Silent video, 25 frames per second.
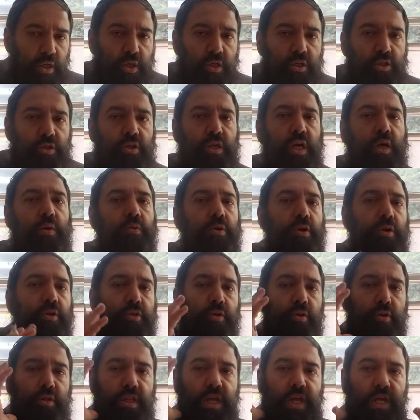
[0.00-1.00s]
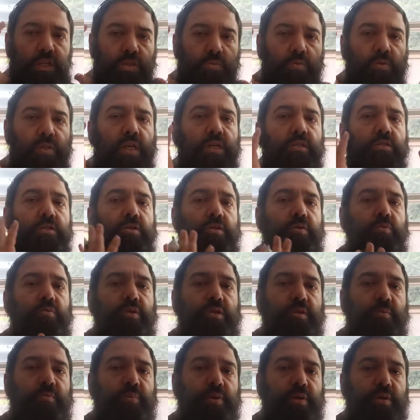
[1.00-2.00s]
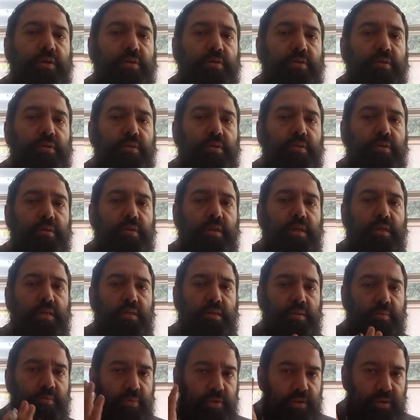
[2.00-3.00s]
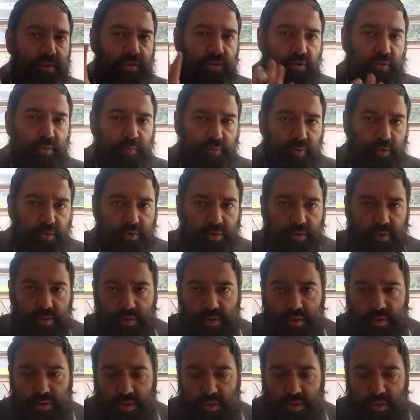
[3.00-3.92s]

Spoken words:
So now we know 13 attributes has to do with the beard. That's why the beard is so important